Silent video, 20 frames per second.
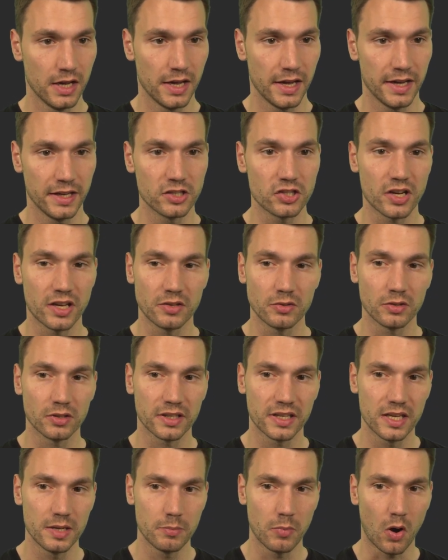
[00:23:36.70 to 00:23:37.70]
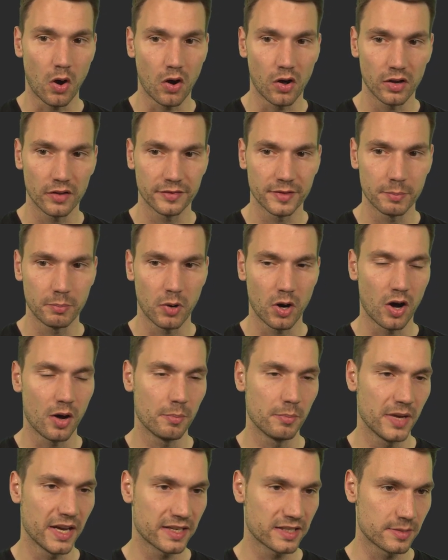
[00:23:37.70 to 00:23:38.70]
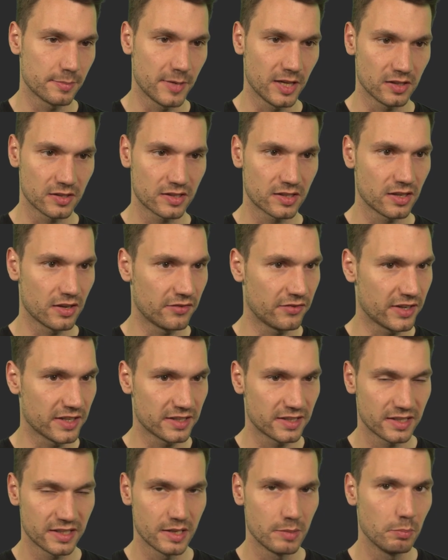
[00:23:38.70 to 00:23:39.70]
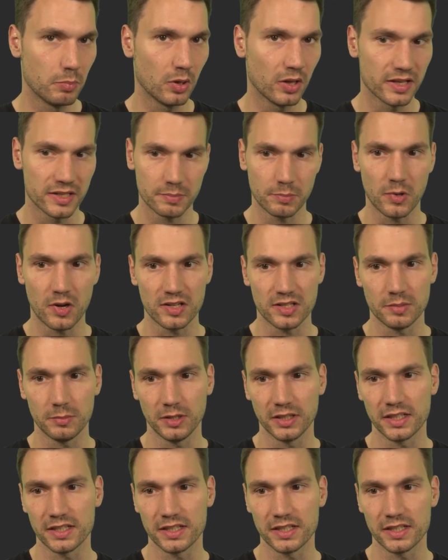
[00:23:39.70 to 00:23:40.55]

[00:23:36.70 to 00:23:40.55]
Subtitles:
In general, keep all of the pom.xml stuff as simple as possible.